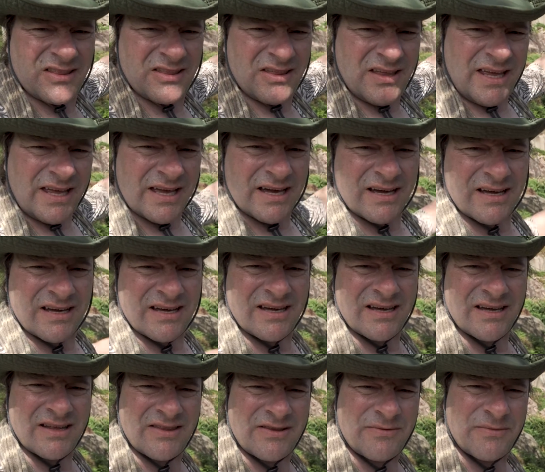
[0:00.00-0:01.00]
there
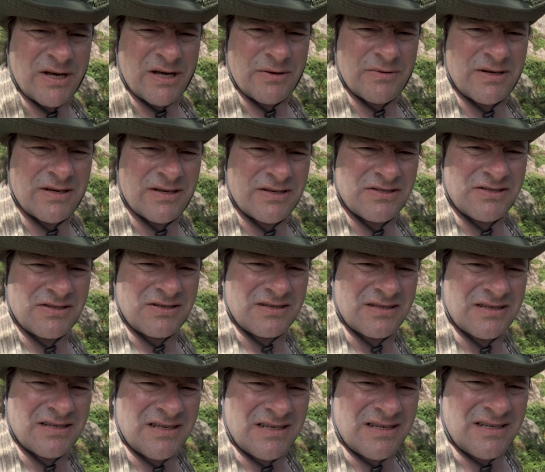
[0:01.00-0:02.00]
at the moment, as you
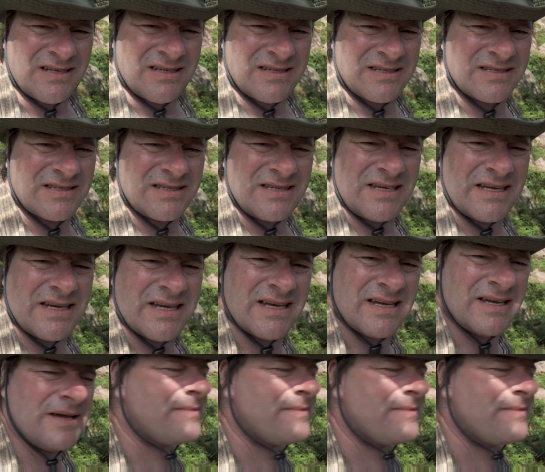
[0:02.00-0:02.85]
can see.